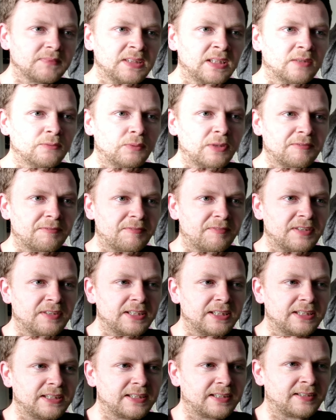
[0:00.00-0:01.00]
with
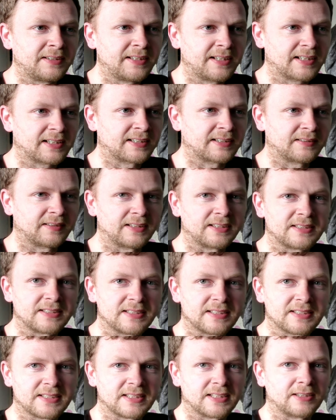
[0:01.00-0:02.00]
the deck list
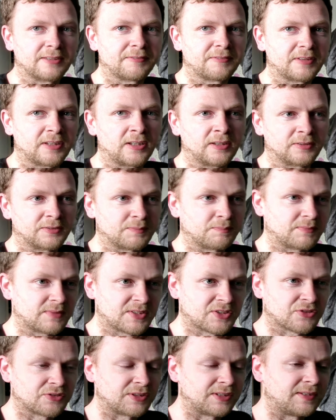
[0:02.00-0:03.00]
itself on
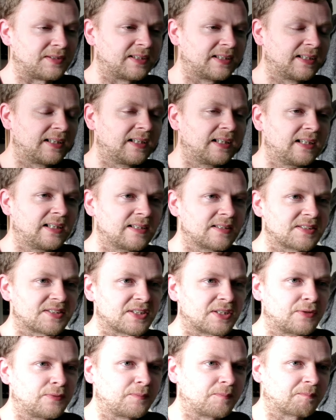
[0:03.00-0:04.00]
screen.
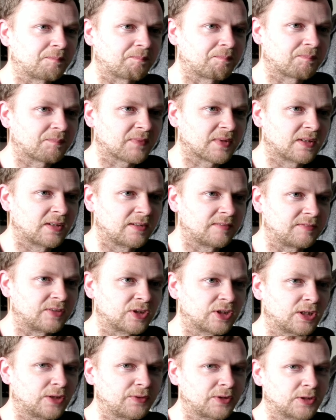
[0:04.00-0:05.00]
So the
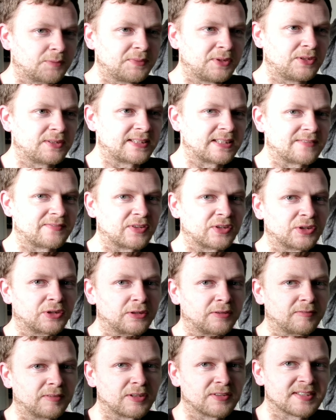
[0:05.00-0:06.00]
core we're going to be using is the core
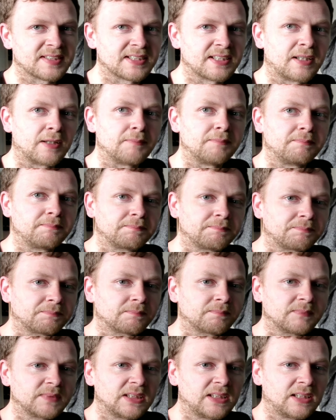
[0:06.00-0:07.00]
of Lost Time.
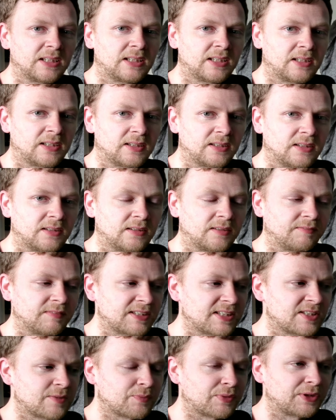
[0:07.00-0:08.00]
This
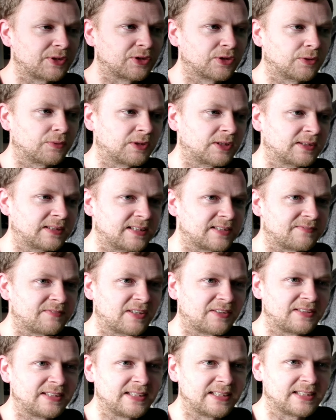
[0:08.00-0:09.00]
is a pretty cool one.
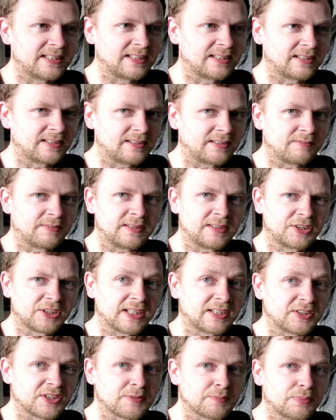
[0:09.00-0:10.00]
It
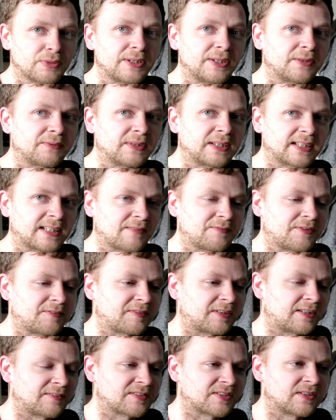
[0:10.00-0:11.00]
charges pretty quick. Every
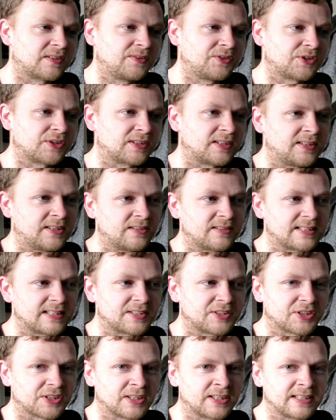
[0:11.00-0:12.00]
5 turns you can
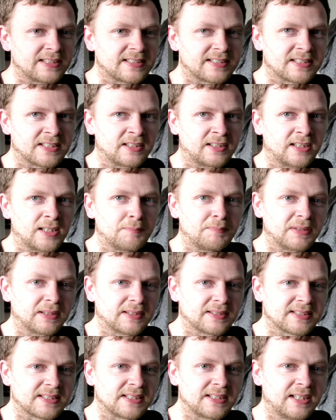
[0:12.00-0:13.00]
use its
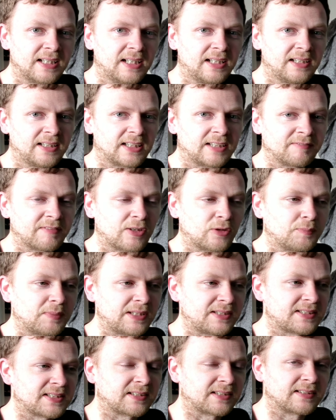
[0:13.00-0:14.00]
ability, and that will
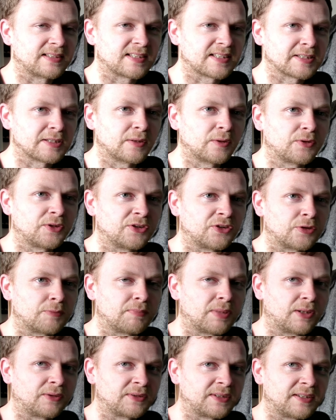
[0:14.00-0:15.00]
basically slow your
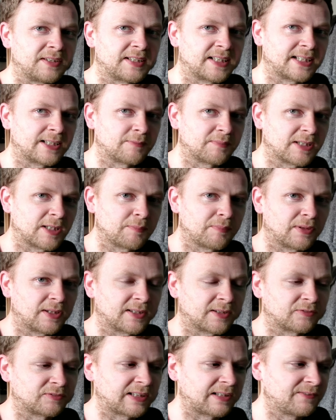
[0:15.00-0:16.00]
opponent down by putting
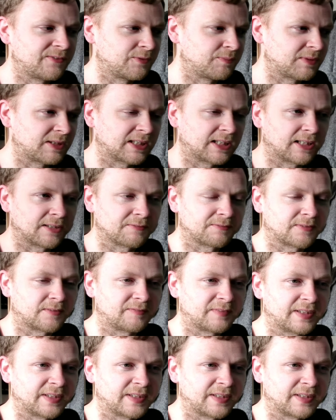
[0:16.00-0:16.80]
a random card from their